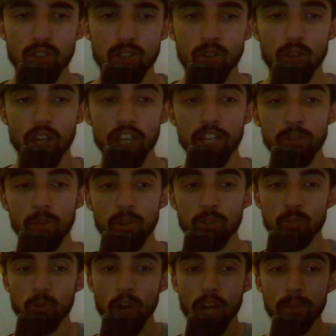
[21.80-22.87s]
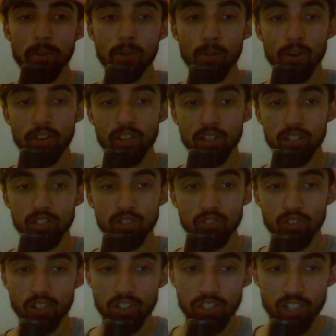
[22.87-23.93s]
Anyways, why am I wearing a
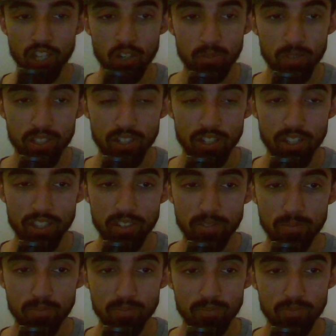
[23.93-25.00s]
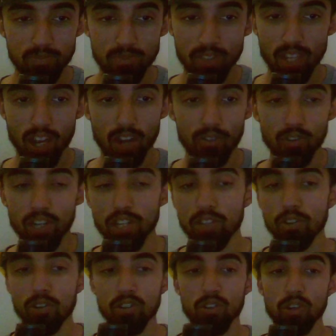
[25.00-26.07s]
construction helmet today? I really
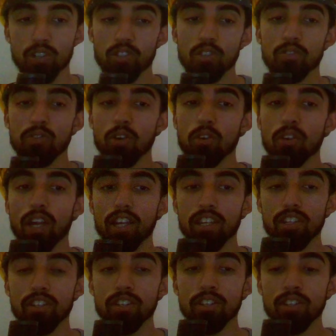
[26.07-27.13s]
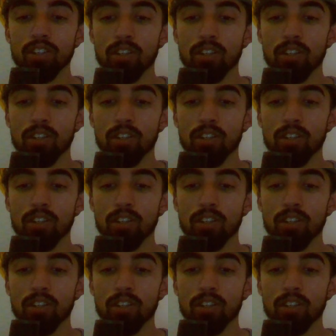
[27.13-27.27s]
don't know. I just felt like it.